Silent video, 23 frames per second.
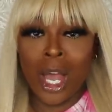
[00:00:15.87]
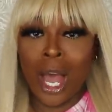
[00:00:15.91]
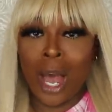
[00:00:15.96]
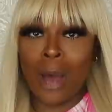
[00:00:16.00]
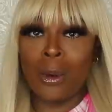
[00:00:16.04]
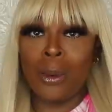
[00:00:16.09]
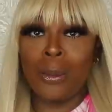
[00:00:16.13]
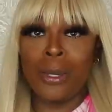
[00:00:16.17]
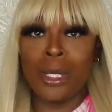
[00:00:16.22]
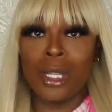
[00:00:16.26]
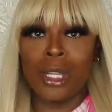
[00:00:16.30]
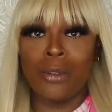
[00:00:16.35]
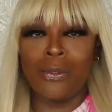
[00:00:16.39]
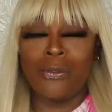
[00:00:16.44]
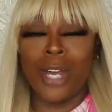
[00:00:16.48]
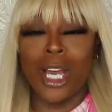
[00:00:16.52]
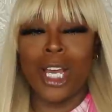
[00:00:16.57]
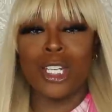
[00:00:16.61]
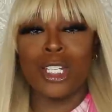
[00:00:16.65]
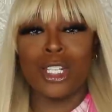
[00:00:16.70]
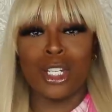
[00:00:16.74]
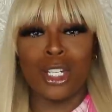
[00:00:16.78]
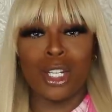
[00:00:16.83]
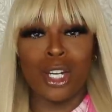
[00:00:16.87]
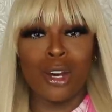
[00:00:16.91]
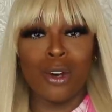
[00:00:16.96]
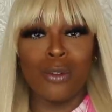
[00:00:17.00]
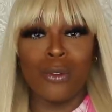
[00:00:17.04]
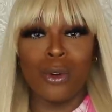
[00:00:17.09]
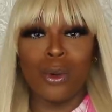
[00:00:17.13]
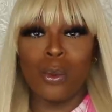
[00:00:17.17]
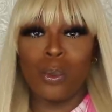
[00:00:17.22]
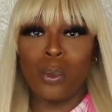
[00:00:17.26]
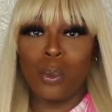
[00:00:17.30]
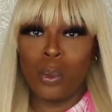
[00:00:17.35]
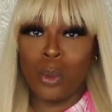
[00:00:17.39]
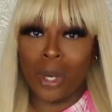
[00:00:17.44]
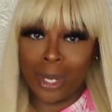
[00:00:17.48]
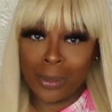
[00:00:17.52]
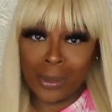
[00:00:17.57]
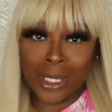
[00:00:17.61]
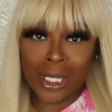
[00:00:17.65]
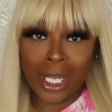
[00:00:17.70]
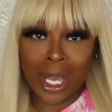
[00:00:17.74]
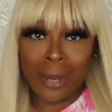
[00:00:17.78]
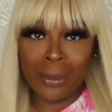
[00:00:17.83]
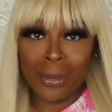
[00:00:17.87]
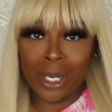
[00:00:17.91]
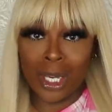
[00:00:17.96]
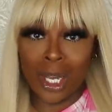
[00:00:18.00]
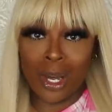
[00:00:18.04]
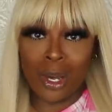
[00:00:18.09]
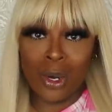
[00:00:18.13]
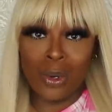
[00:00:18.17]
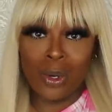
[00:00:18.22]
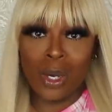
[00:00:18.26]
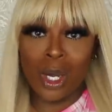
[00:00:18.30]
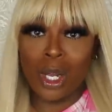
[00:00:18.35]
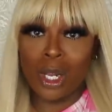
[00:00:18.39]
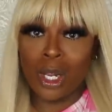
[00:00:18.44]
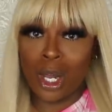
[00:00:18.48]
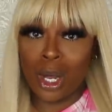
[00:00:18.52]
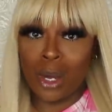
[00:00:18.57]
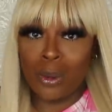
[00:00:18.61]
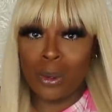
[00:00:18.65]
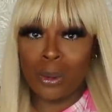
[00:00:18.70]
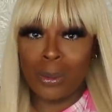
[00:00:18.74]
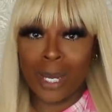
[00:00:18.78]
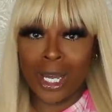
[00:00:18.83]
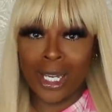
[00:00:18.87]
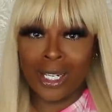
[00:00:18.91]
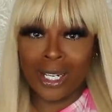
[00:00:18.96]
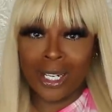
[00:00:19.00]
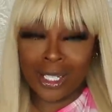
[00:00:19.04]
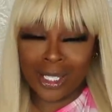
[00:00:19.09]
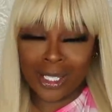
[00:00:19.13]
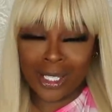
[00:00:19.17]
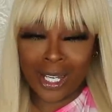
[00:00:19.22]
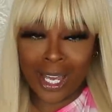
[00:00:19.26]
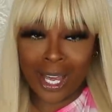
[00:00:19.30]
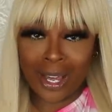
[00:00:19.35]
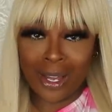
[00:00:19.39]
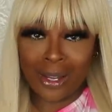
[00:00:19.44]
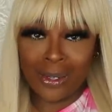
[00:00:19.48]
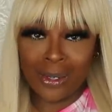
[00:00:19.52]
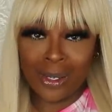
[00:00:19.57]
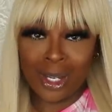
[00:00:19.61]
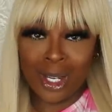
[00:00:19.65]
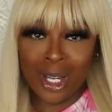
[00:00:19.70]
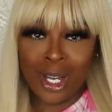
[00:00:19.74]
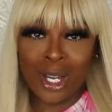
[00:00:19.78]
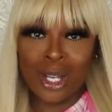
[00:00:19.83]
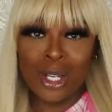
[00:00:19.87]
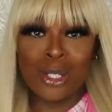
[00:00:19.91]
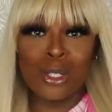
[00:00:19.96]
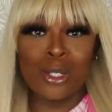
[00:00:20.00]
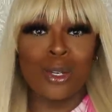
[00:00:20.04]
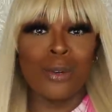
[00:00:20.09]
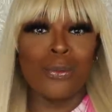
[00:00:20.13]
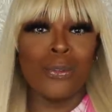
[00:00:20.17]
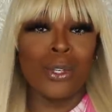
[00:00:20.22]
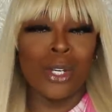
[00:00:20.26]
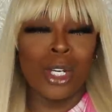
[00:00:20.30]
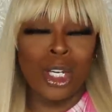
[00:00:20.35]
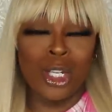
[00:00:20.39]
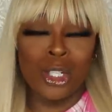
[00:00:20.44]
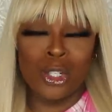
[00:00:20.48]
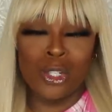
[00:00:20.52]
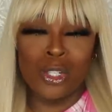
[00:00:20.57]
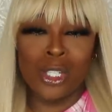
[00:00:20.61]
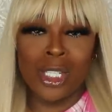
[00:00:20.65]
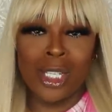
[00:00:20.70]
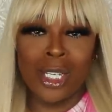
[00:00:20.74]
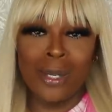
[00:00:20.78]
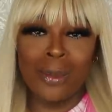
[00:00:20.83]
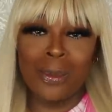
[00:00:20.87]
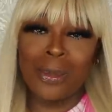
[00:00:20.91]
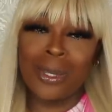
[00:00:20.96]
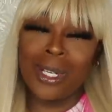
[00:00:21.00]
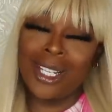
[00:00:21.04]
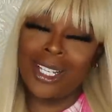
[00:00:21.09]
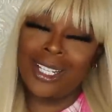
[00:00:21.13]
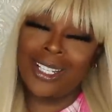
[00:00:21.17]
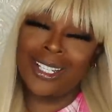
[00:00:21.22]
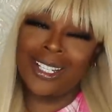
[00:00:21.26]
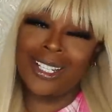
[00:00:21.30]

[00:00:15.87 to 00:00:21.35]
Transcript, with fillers: i will put the fashion nova website below along with my discount so if you're interested please